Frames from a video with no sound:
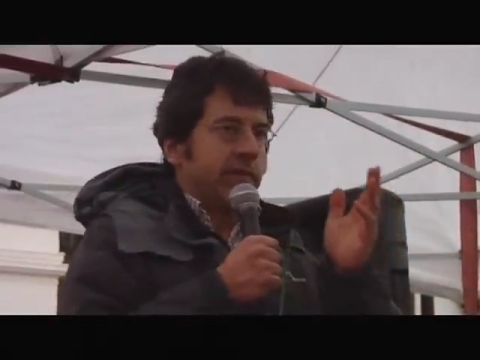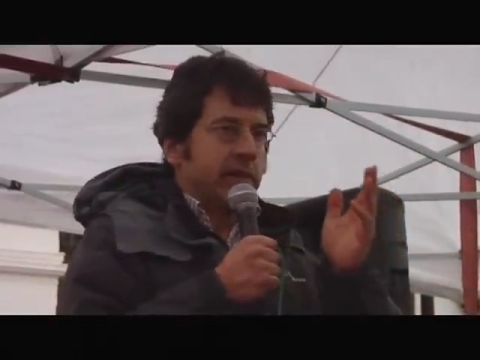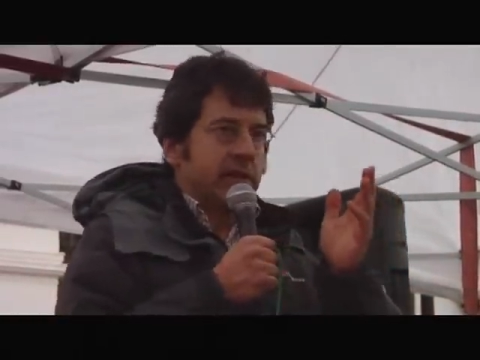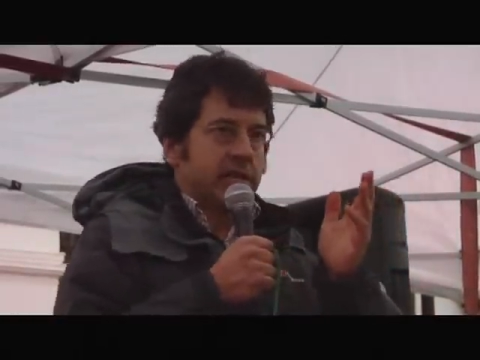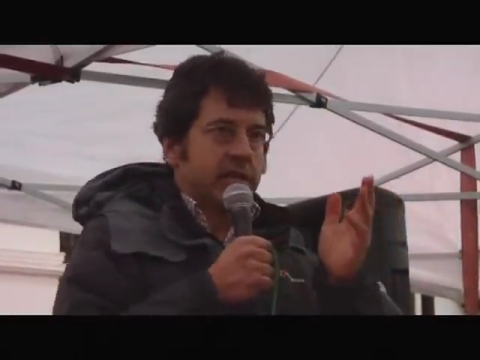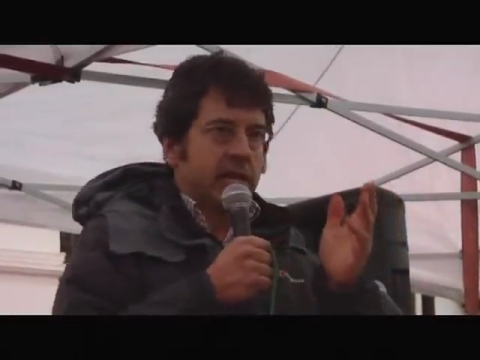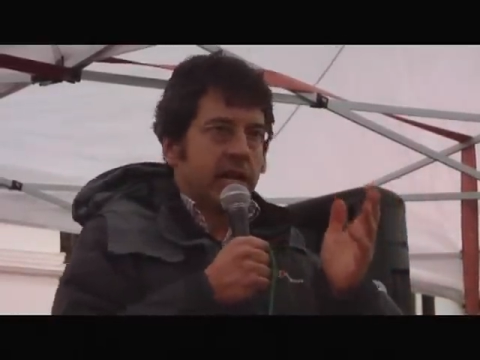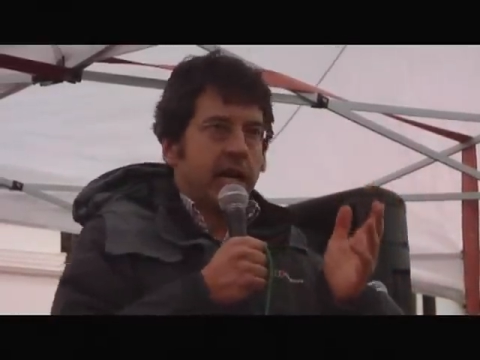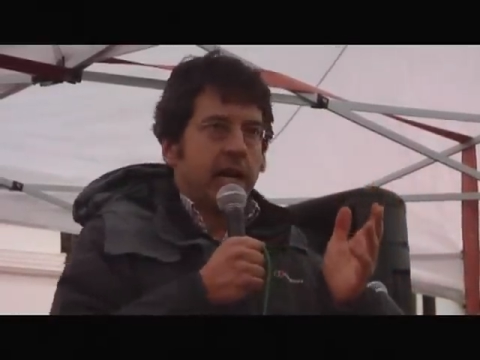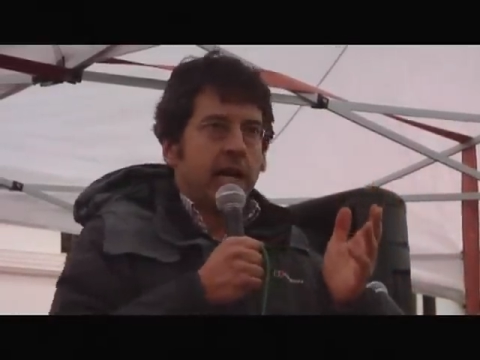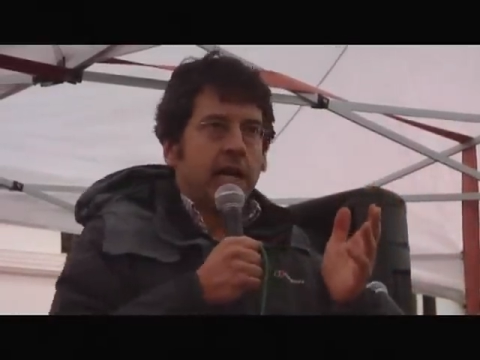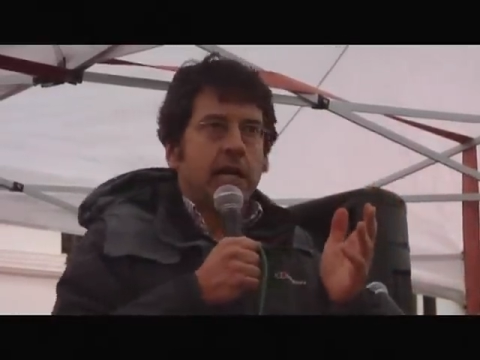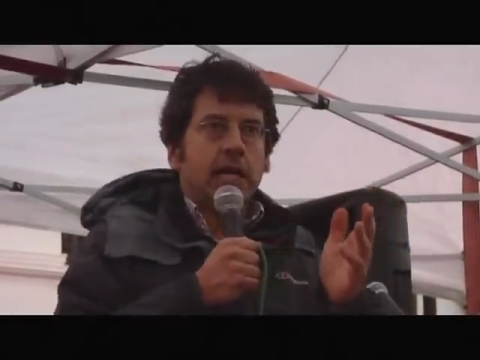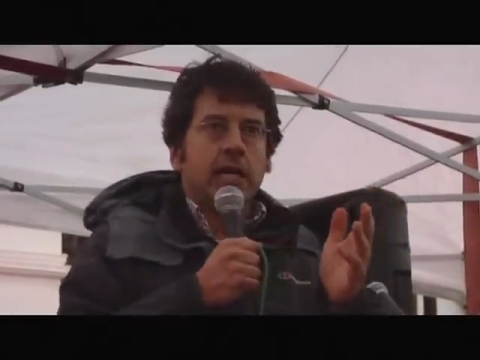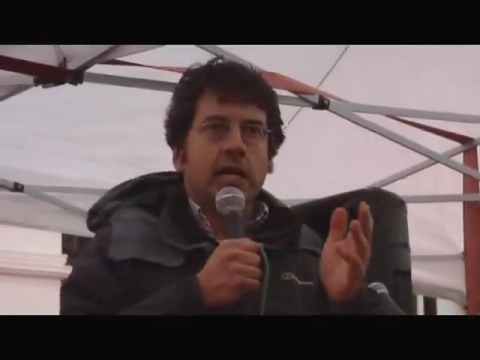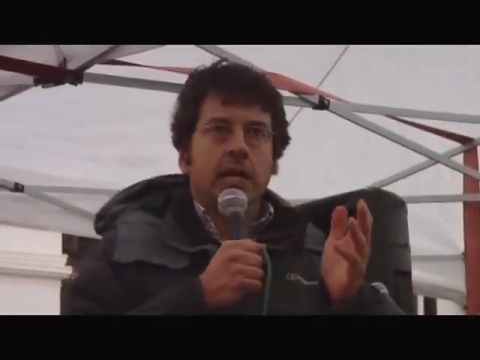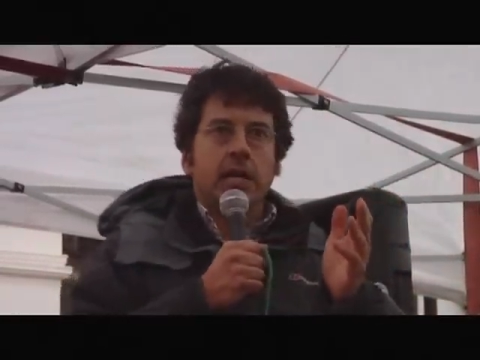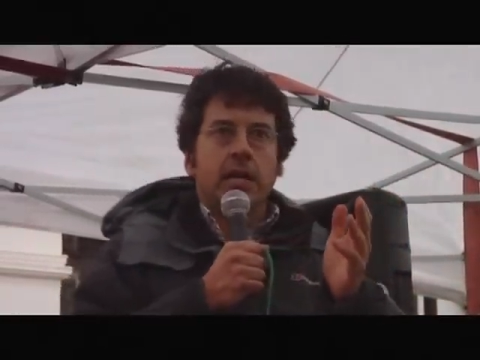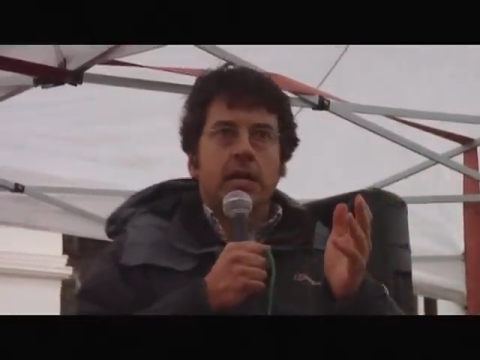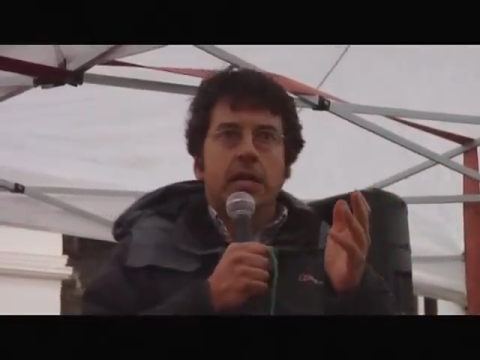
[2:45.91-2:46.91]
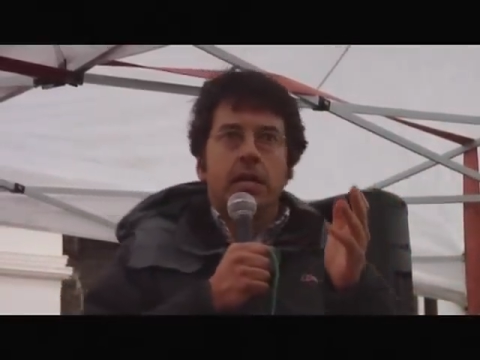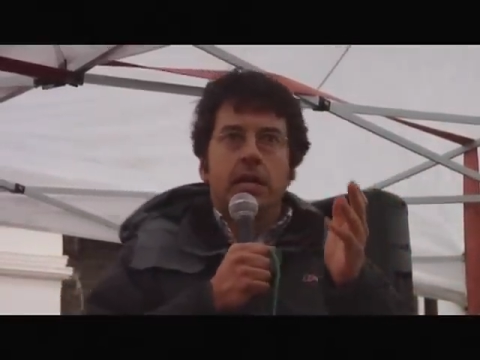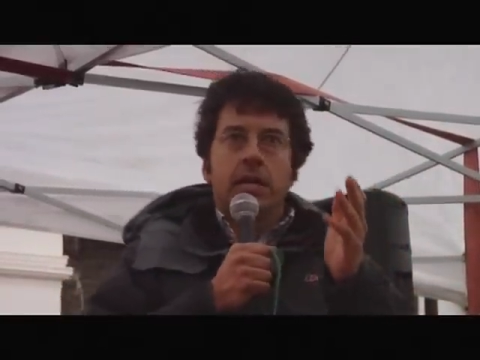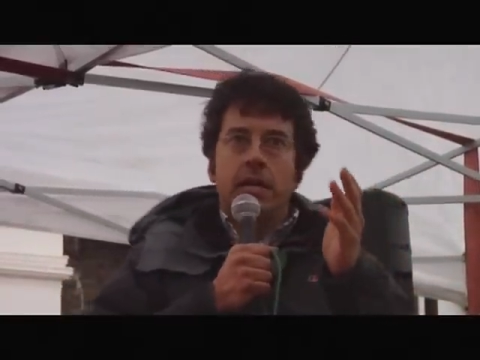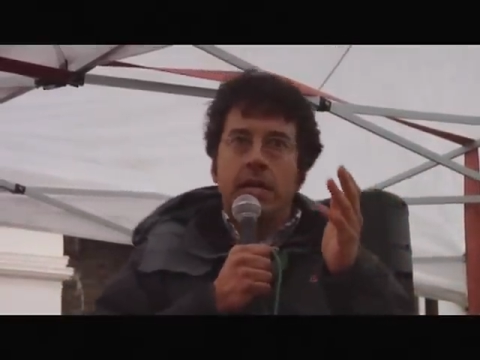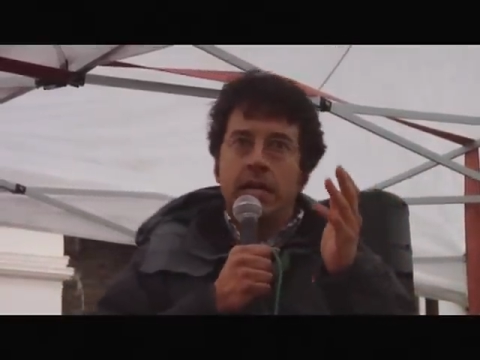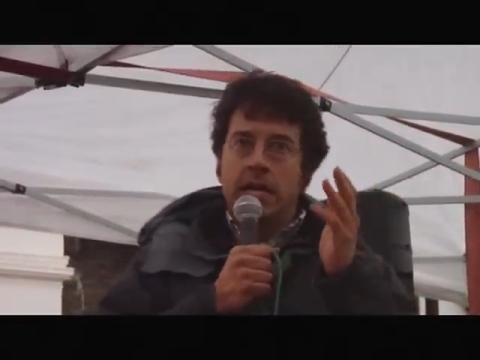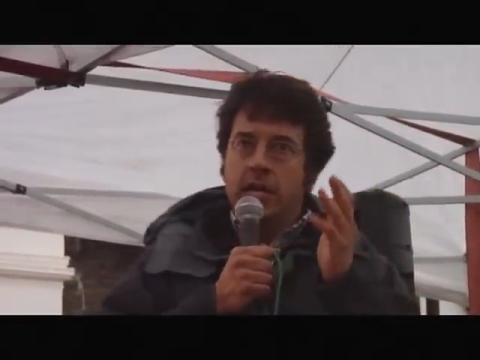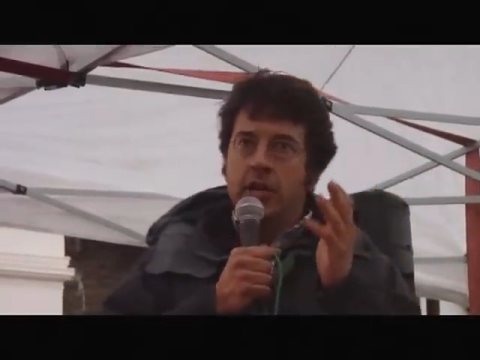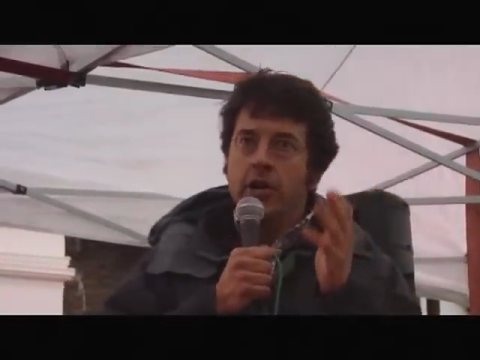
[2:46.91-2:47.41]
entire
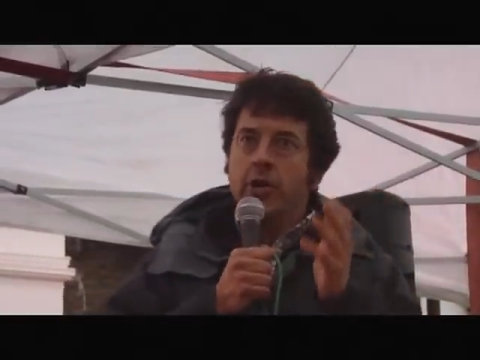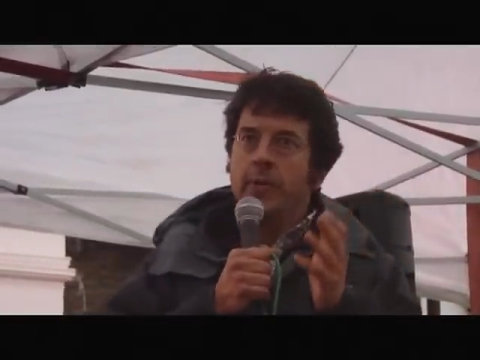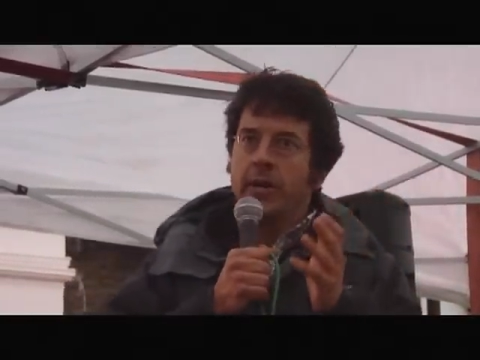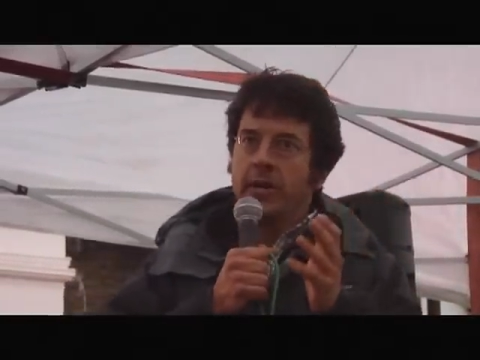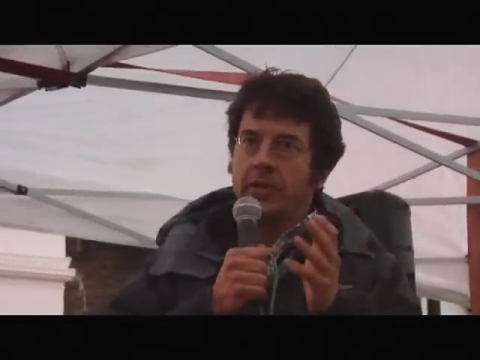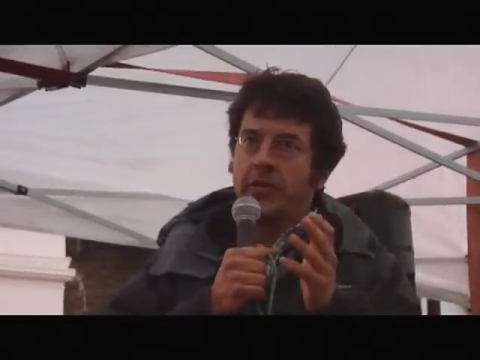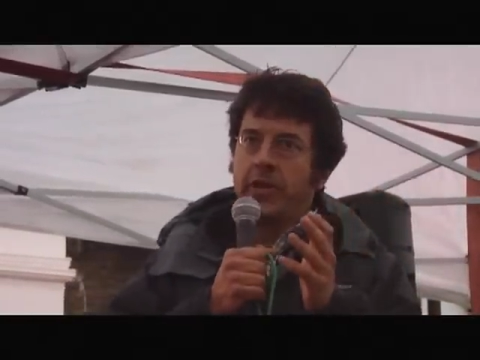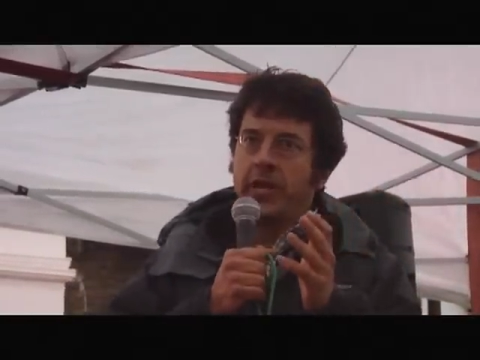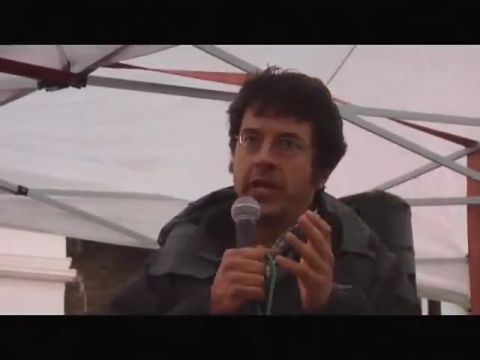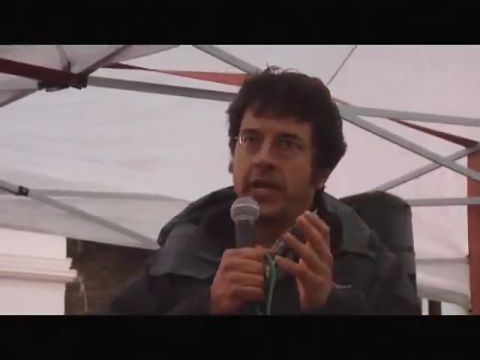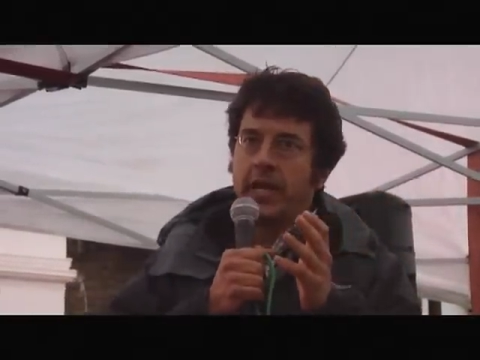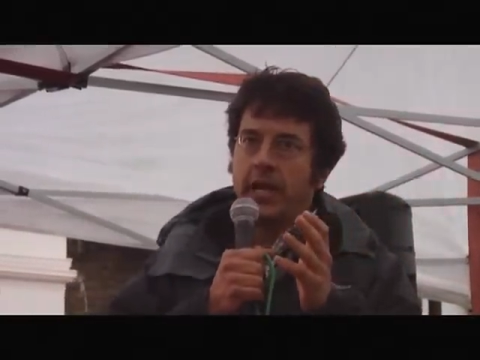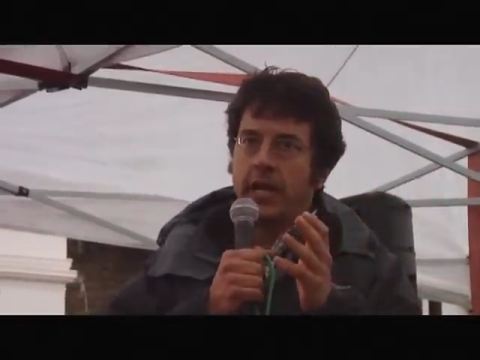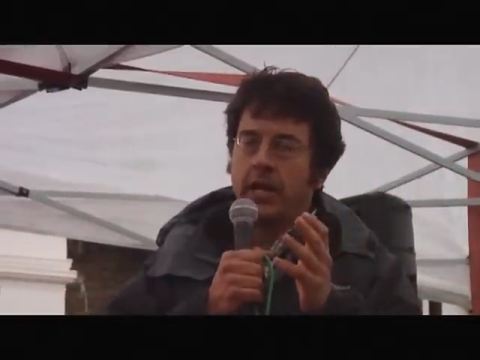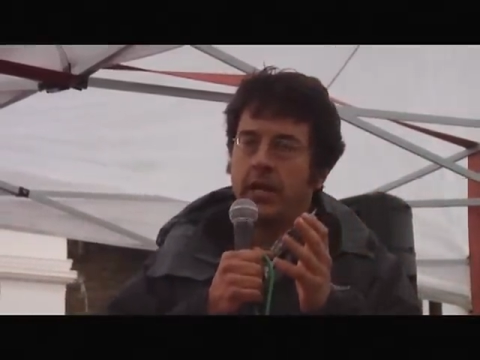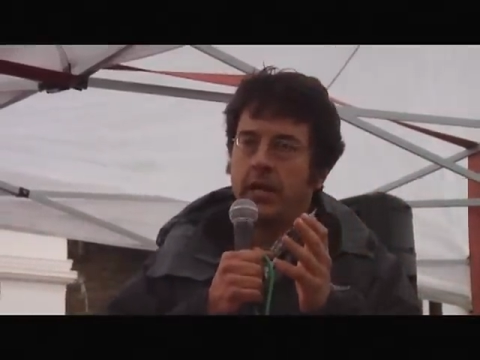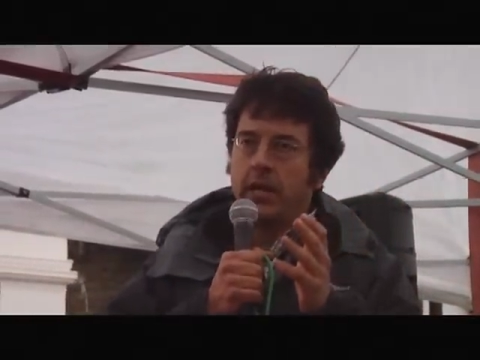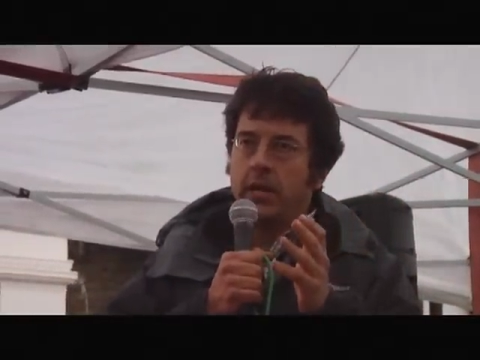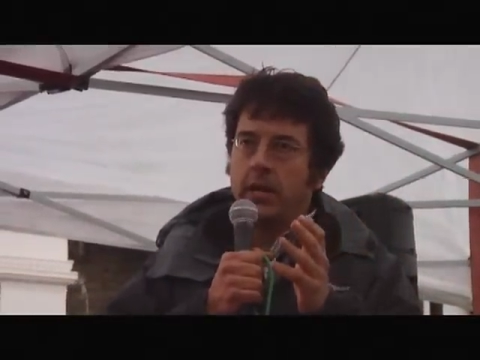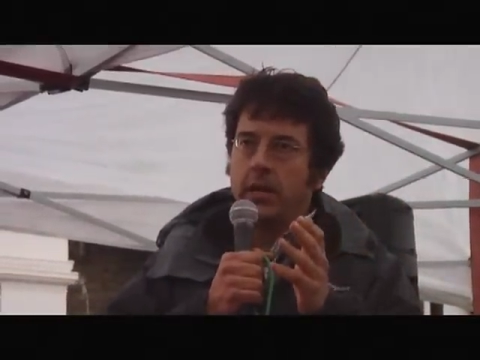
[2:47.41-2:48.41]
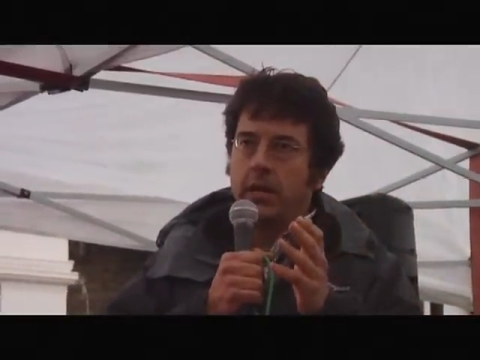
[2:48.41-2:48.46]
economic thinking